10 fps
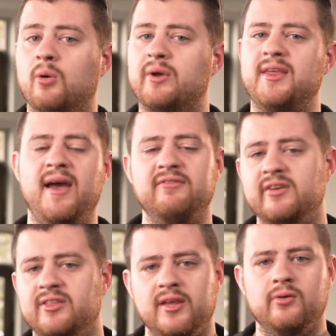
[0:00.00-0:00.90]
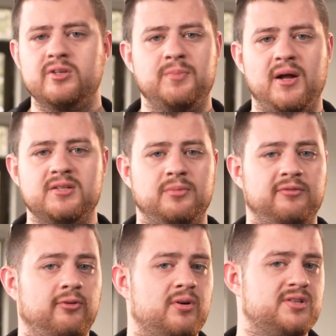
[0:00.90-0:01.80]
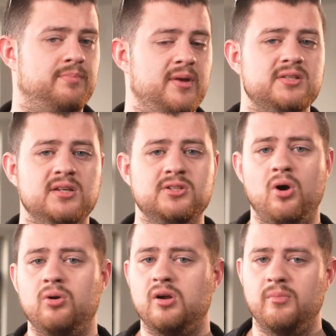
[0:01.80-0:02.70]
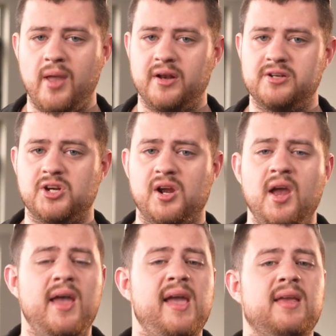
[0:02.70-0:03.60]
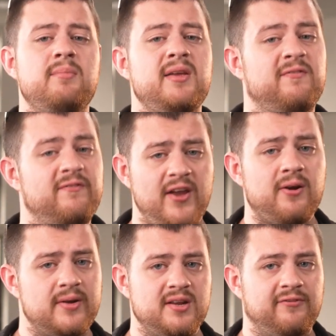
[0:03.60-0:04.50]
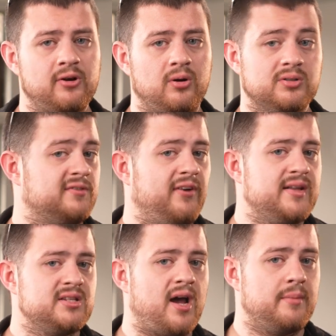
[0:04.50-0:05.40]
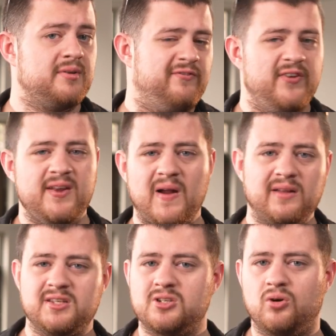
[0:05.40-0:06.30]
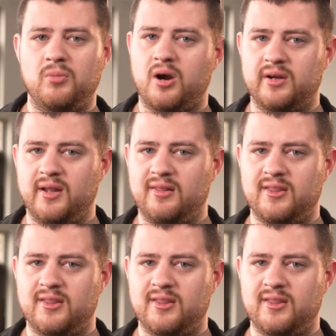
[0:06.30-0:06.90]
With everything you're responsible for as a business owner or manager, it can be very difficult to find time to figure out this whole marketing